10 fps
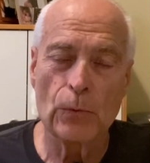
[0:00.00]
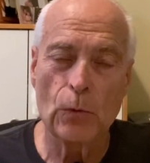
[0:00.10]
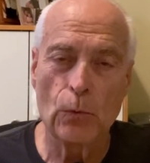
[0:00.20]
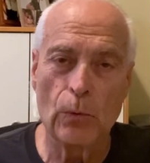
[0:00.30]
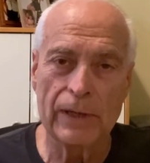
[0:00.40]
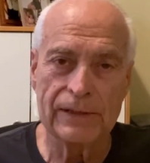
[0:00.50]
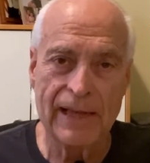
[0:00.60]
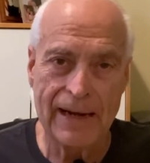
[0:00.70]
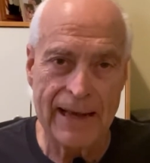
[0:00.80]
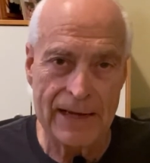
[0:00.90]
what
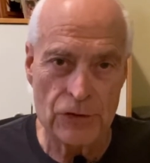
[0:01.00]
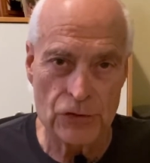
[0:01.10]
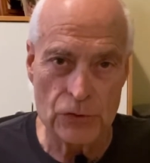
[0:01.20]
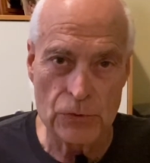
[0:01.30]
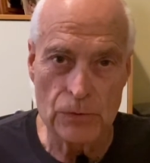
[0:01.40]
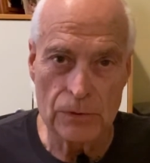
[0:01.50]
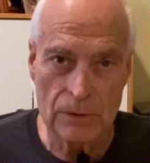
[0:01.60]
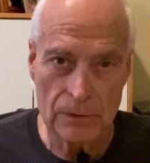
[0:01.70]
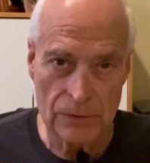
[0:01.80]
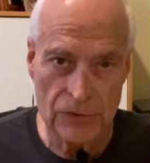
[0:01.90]
can I do
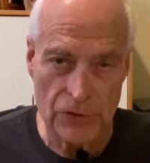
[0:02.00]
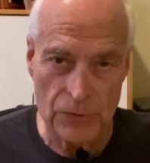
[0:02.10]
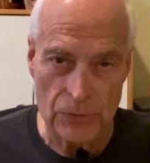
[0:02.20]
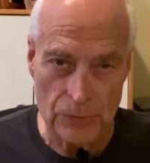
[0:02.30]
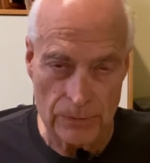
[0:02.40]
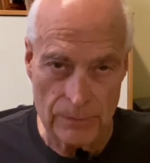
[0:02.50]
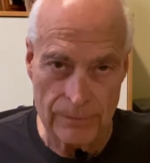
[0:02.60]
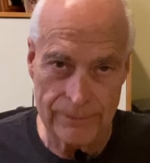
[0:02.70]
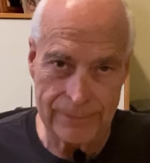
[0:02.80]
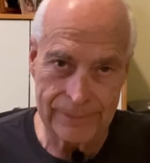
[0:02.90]
to
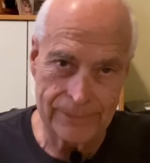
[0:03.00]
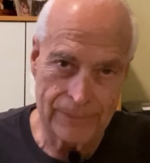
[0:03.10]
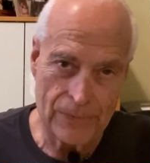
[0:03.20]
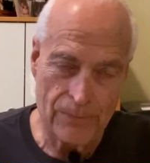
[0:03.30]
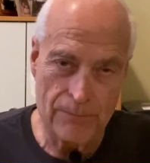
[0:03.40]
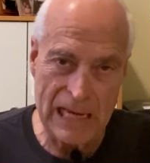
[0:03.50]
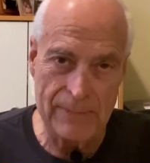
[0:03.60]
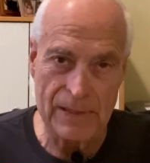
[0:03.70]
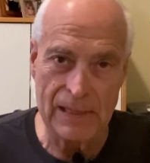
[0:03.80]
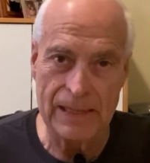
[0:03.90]

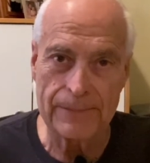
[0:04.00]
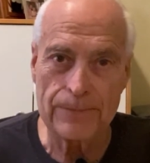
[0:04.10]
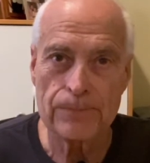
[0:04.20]
maybe